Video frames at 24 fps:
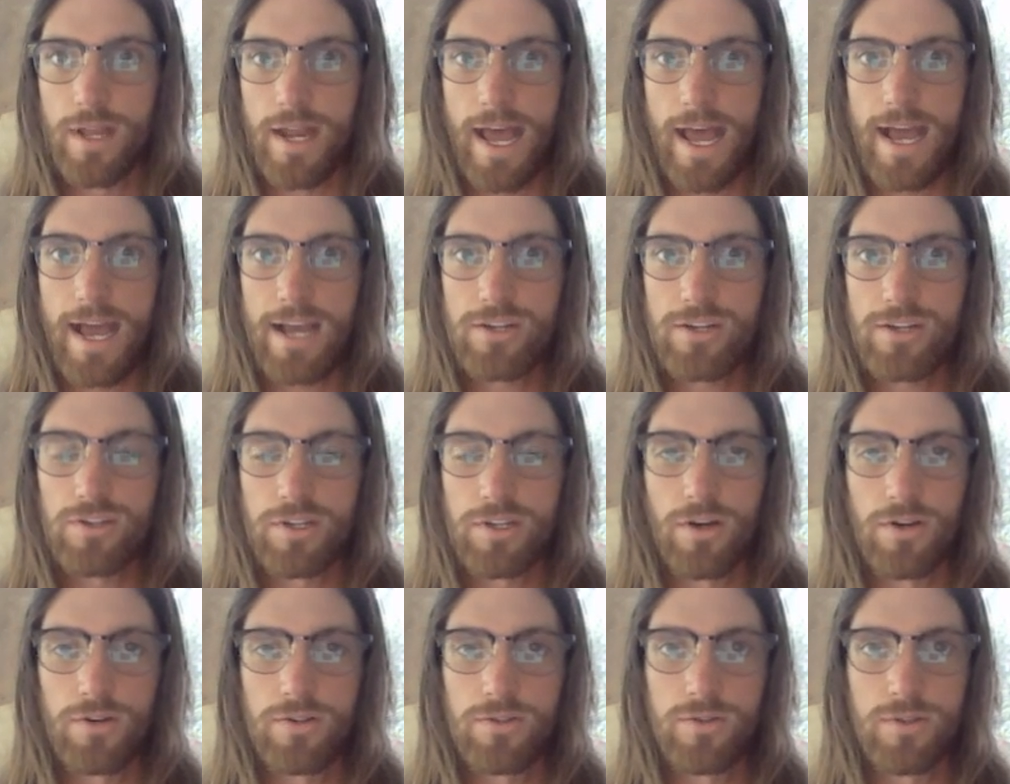you could
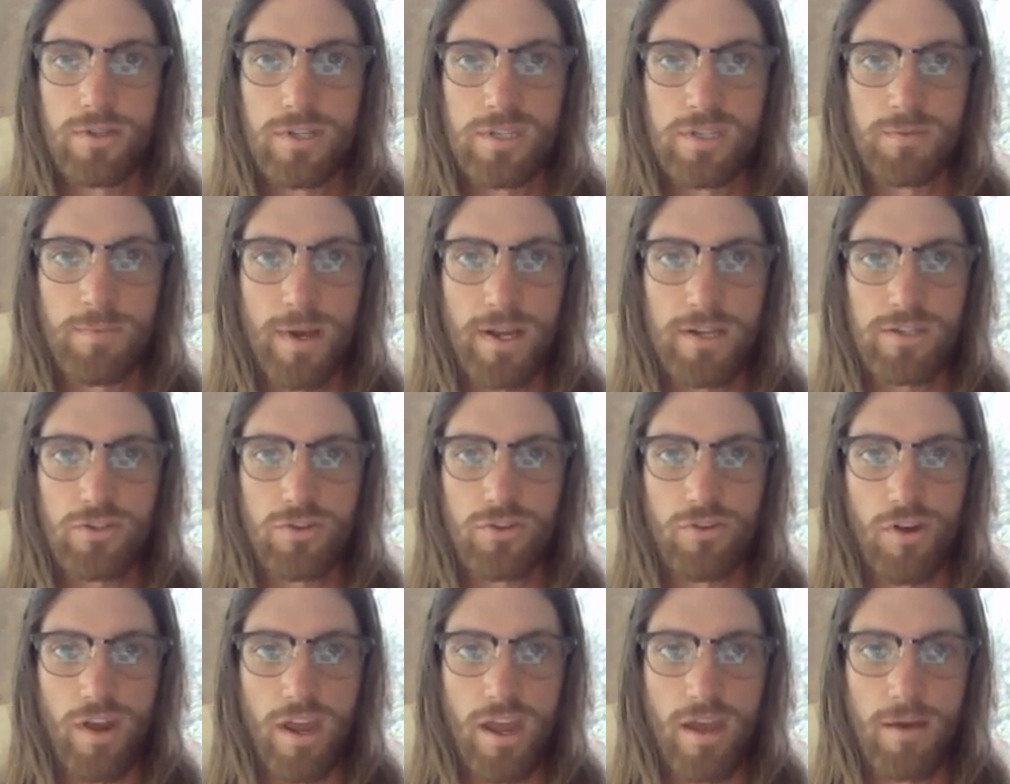actually go to the
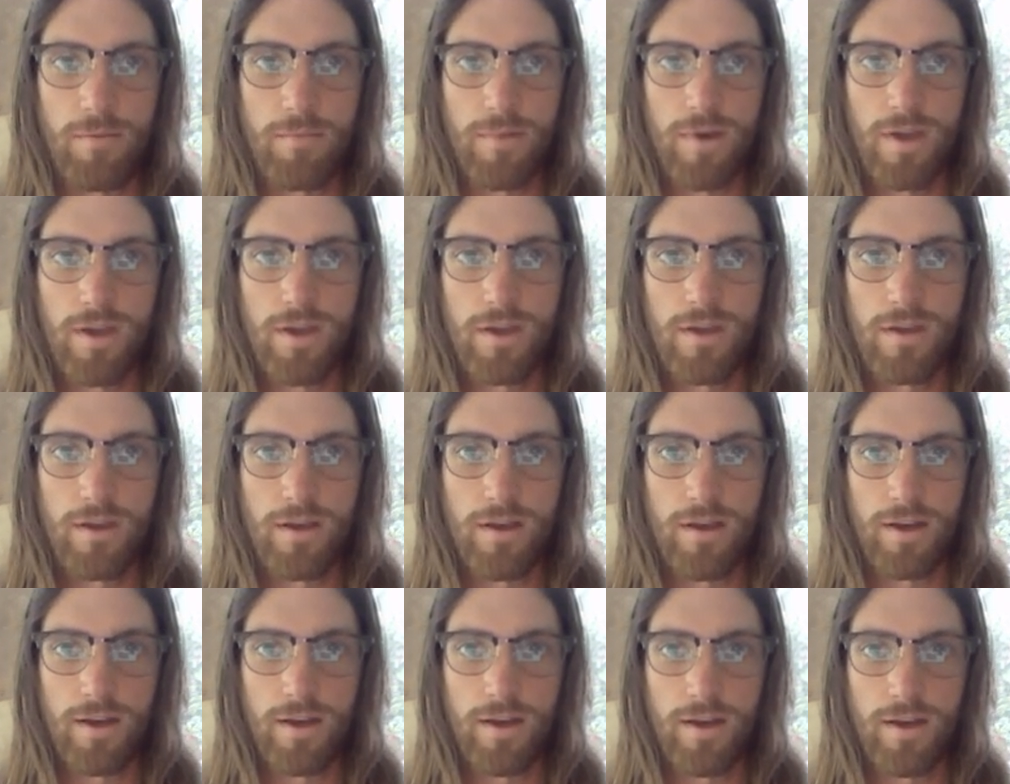spectrogram
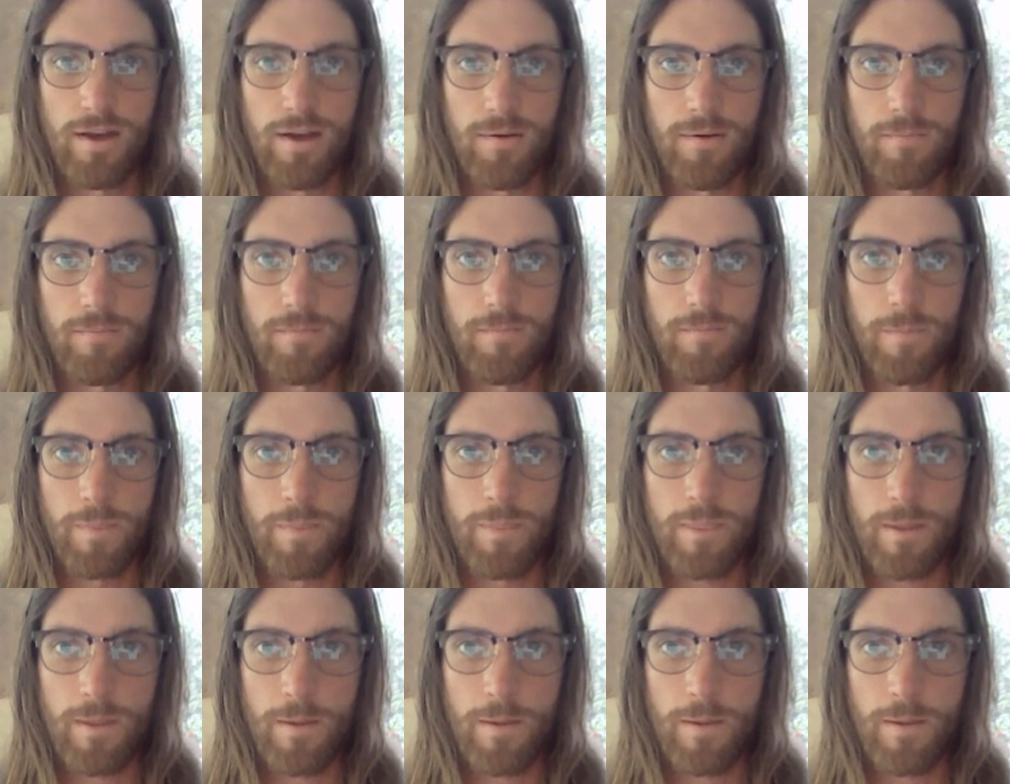uh,
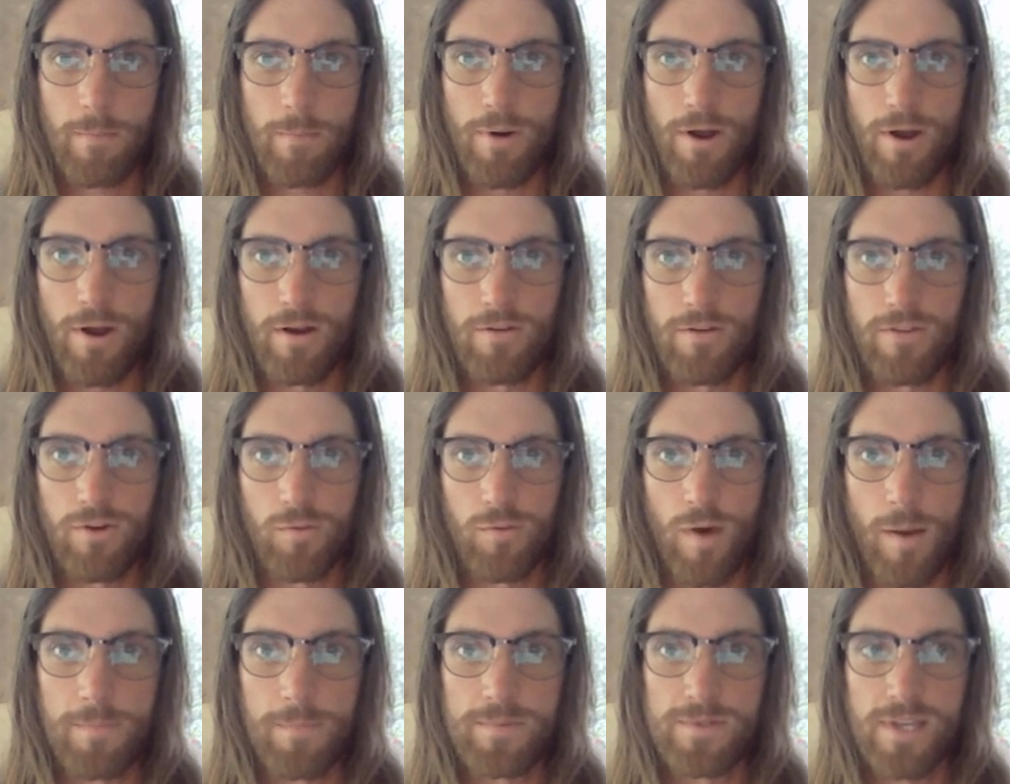part of their
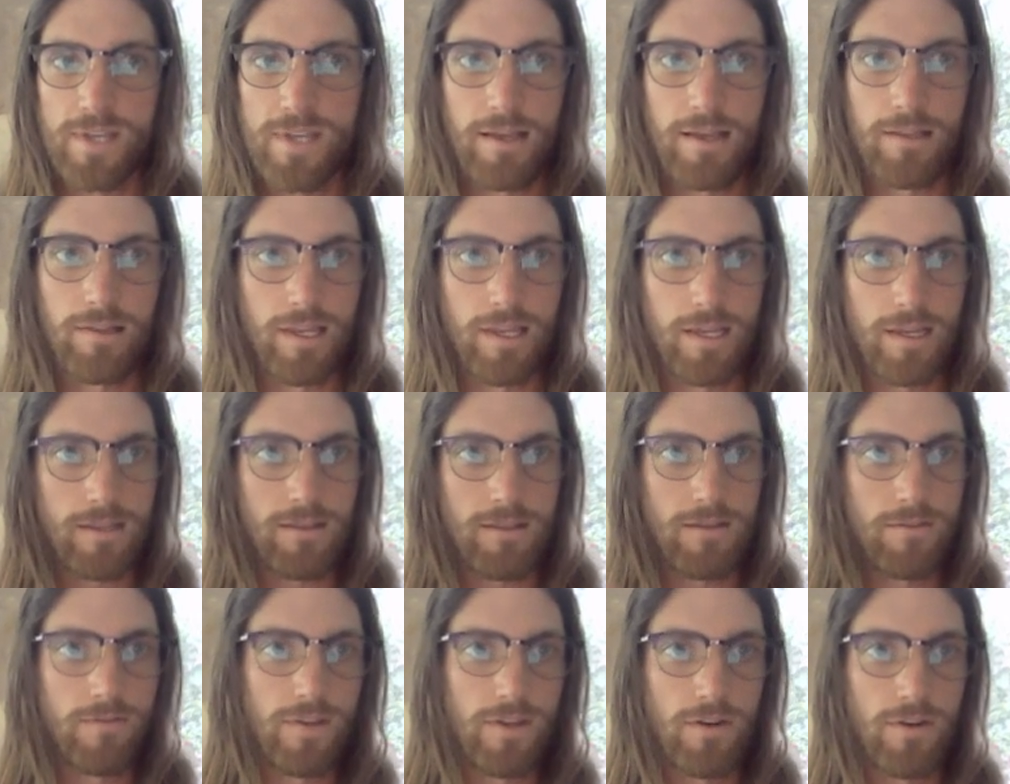website, link
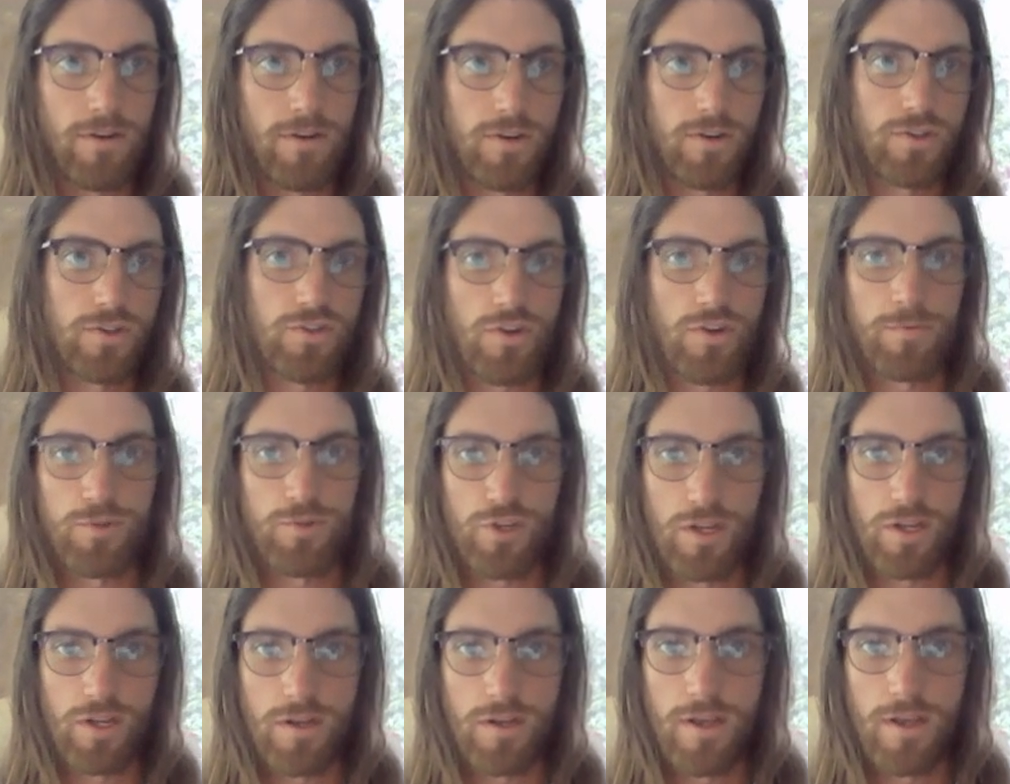in the video
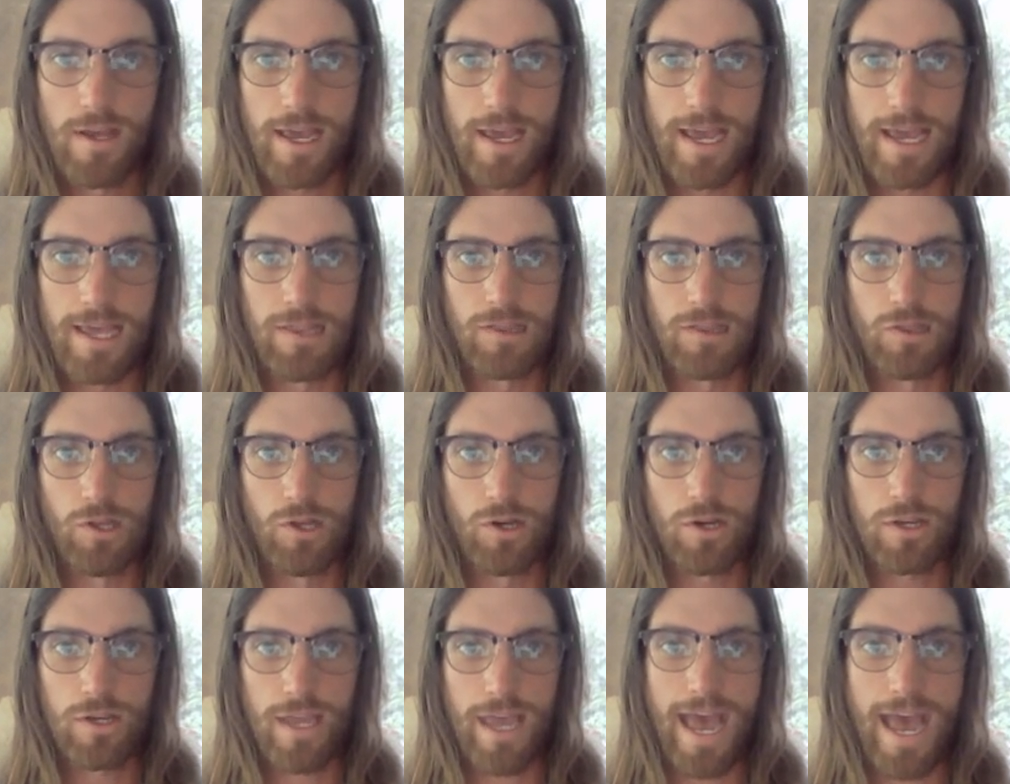description, and
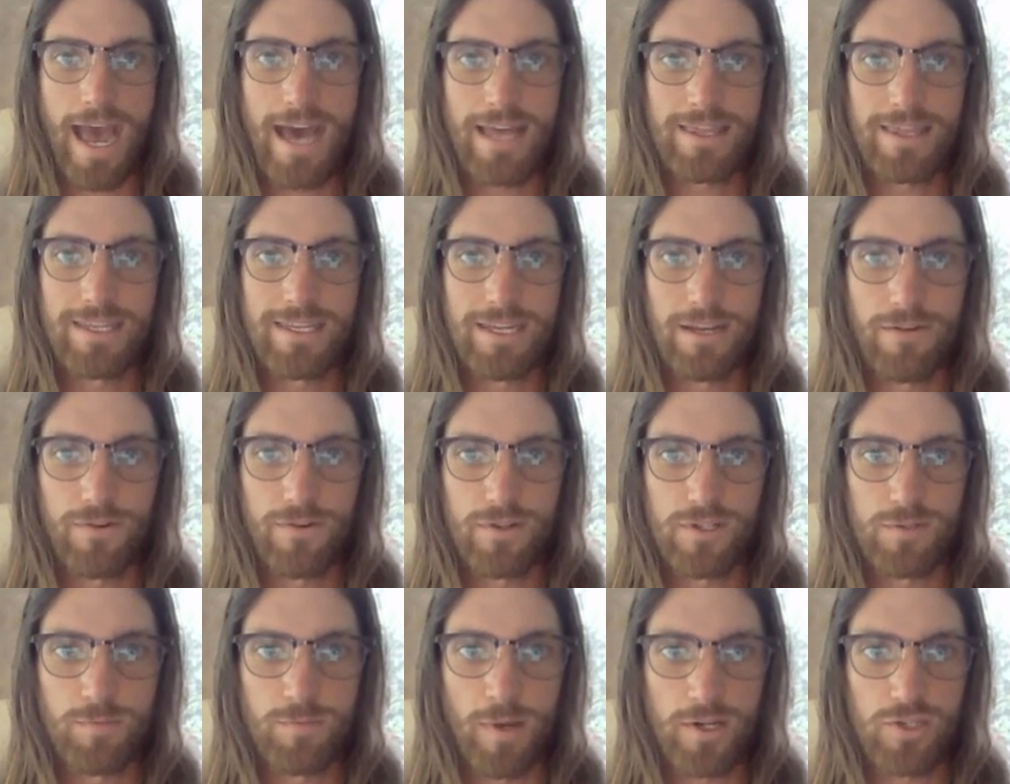look at the
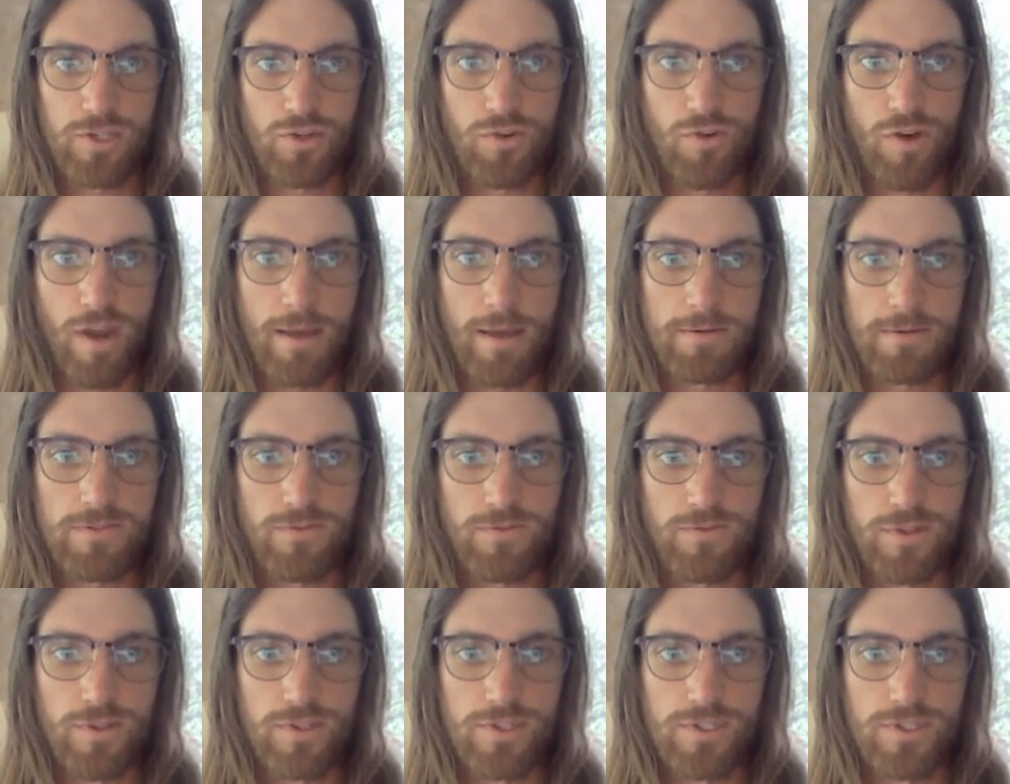different spectrograms for